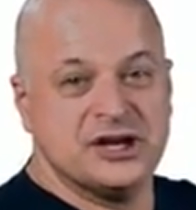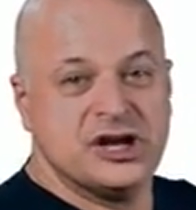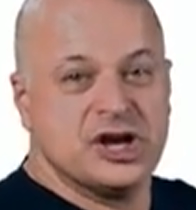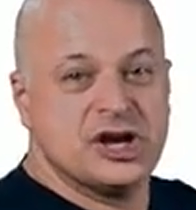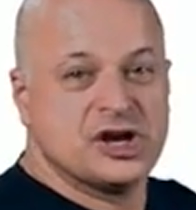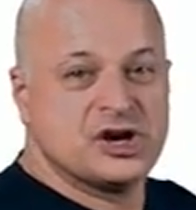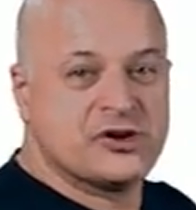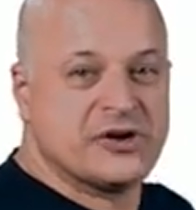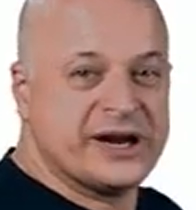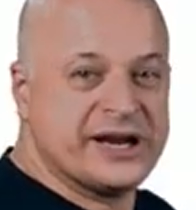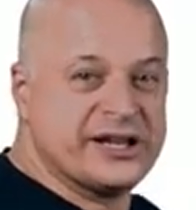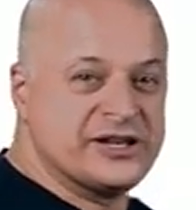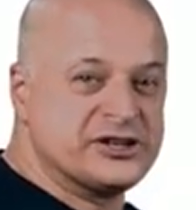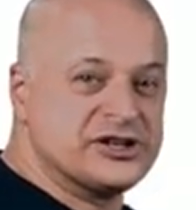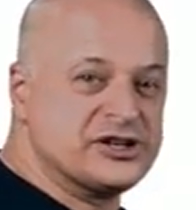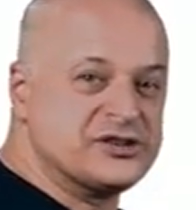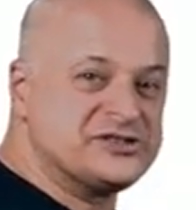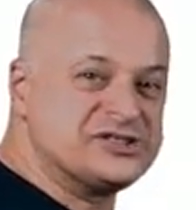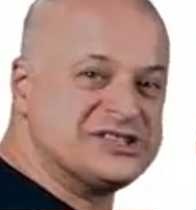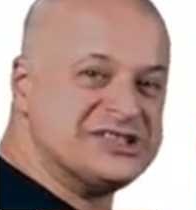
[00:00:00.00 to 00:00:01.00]
Cranial
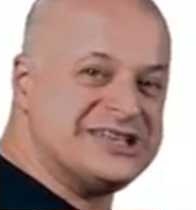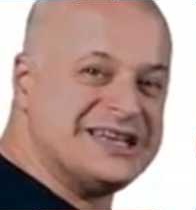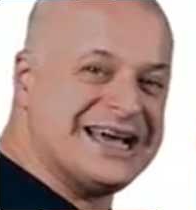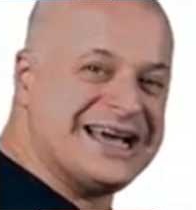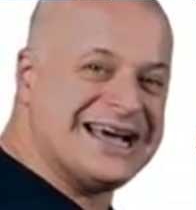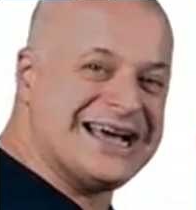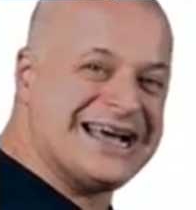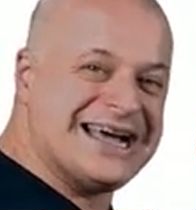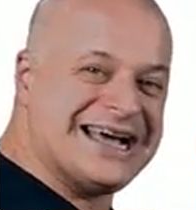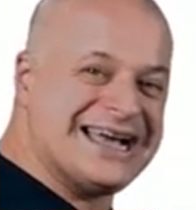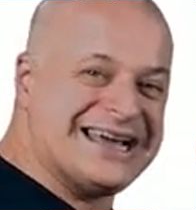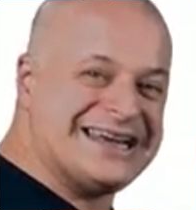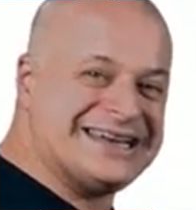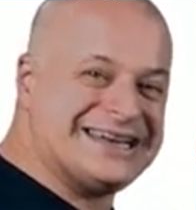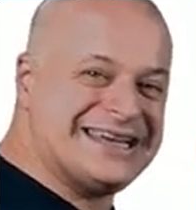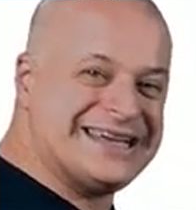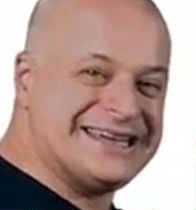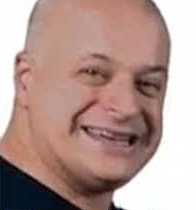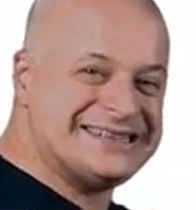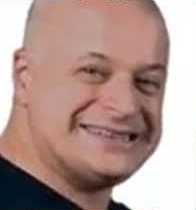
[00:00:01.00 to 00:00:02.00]
nerves 9
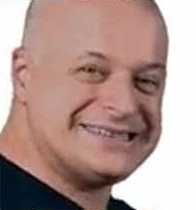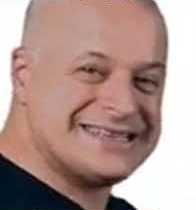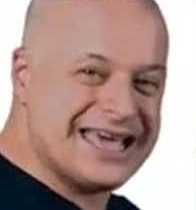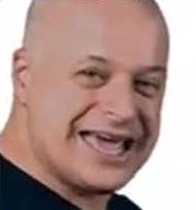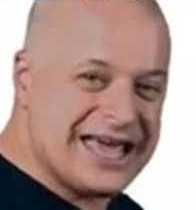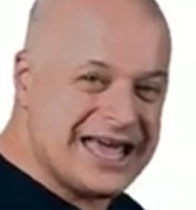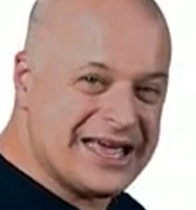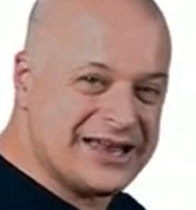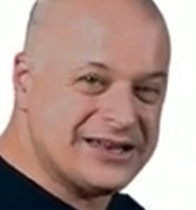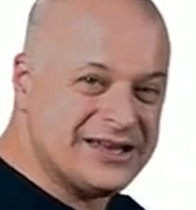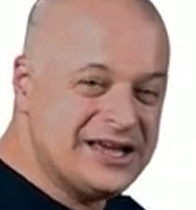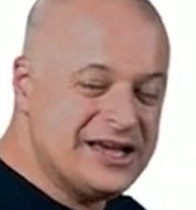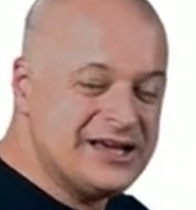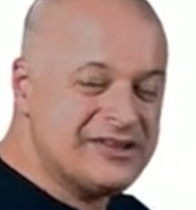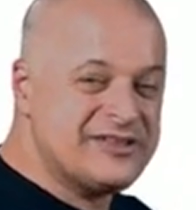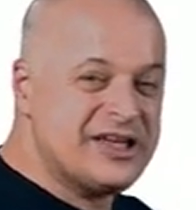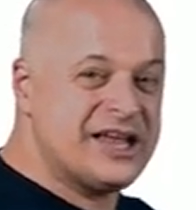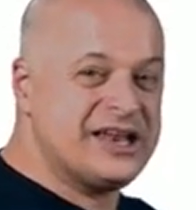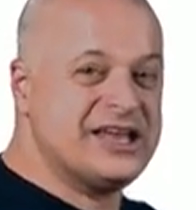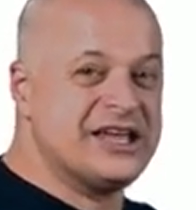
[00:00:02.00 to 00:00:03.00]
and 10
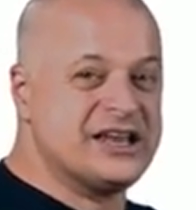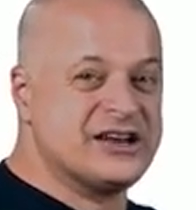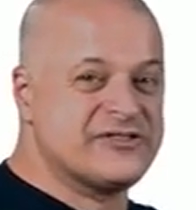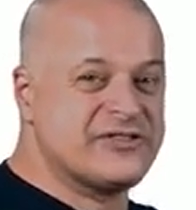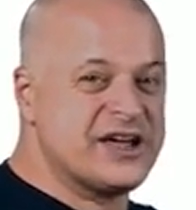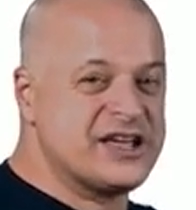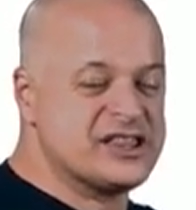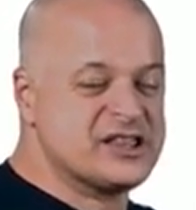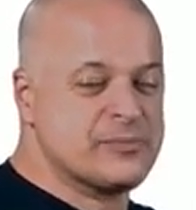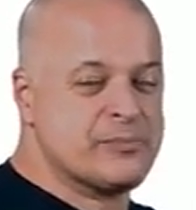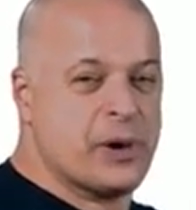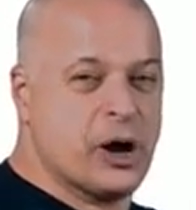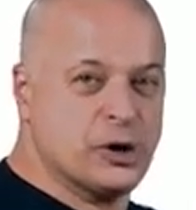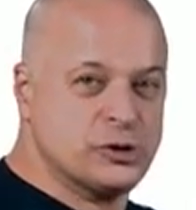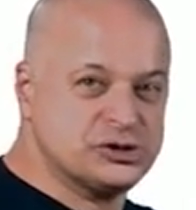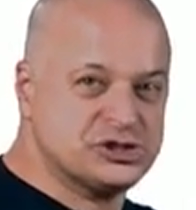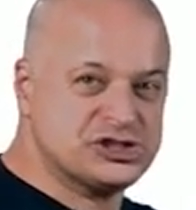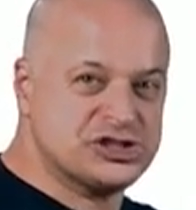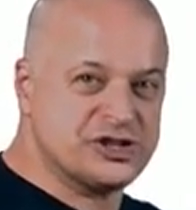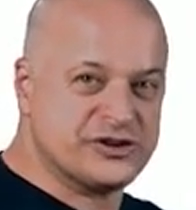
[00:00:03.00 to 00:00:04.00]
that innervate the
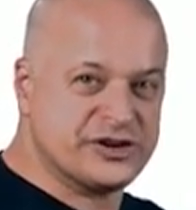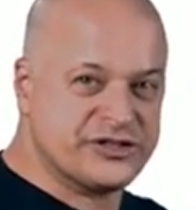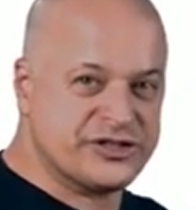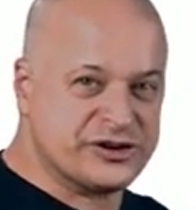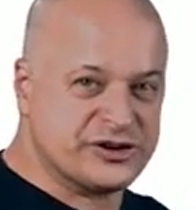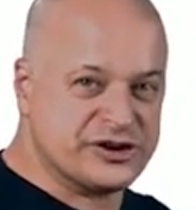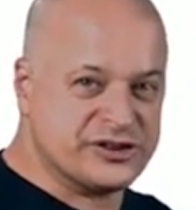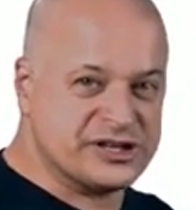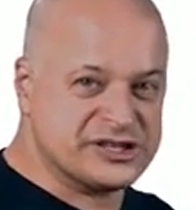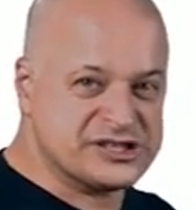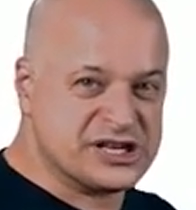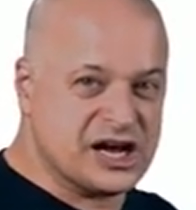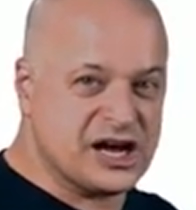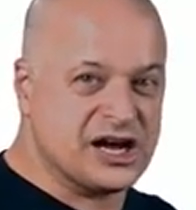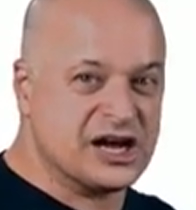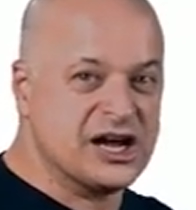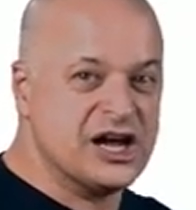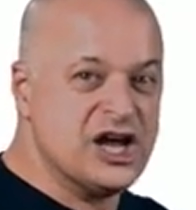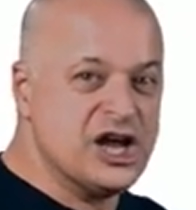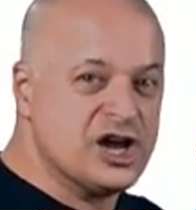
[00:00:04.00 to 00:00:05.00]
posterior third of the tongue.
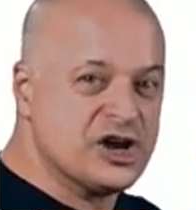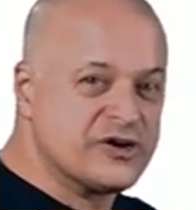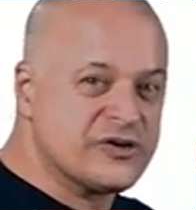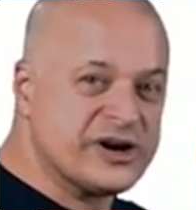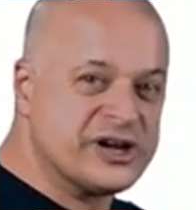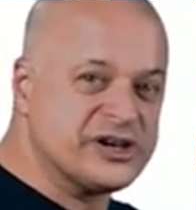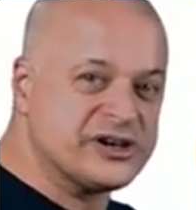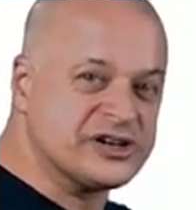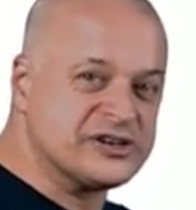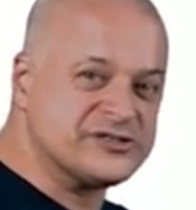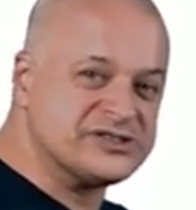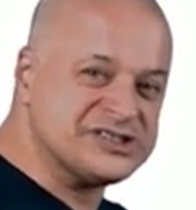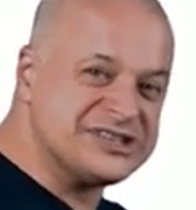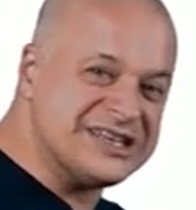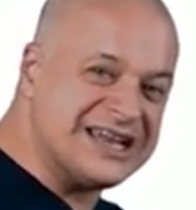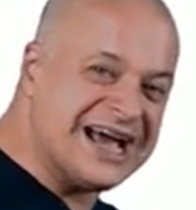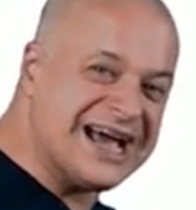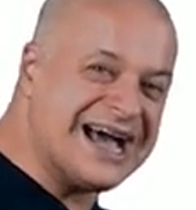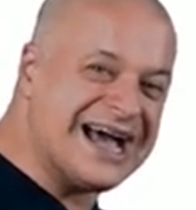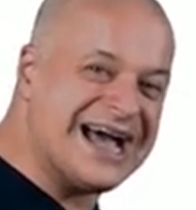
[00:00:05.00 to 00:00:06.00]
Cranial nerves
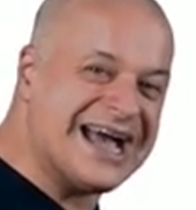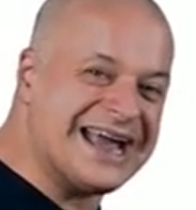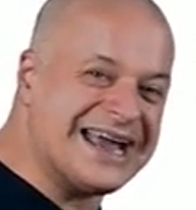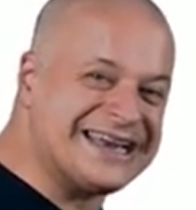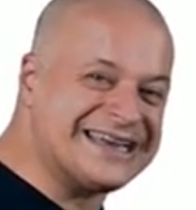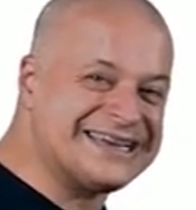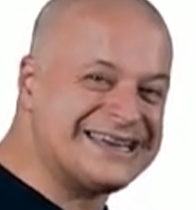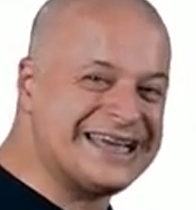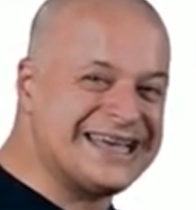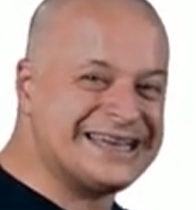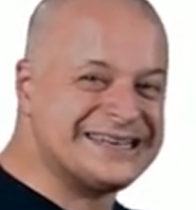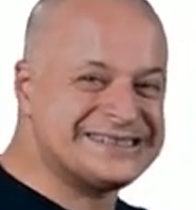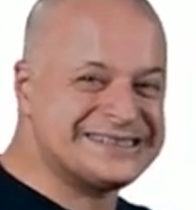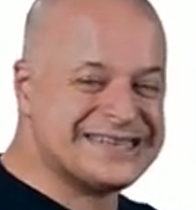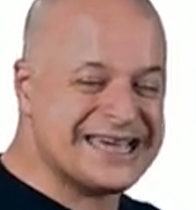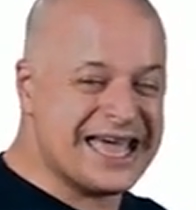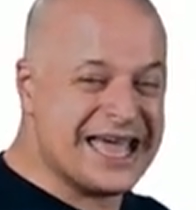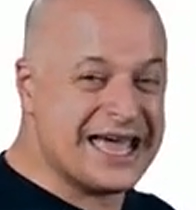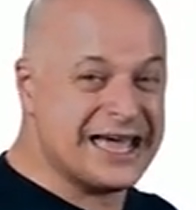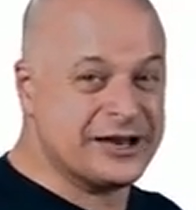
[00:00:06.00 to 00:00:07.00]
9 and
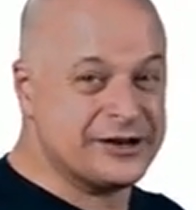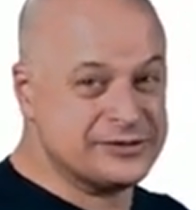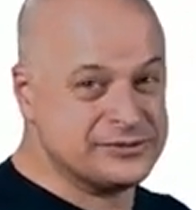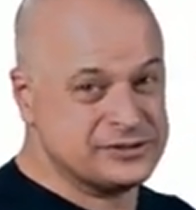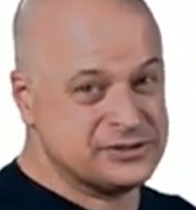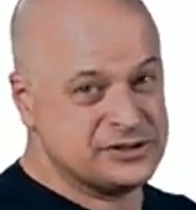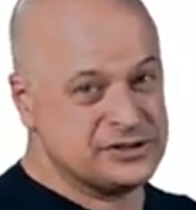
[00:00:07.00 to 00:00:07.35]
10.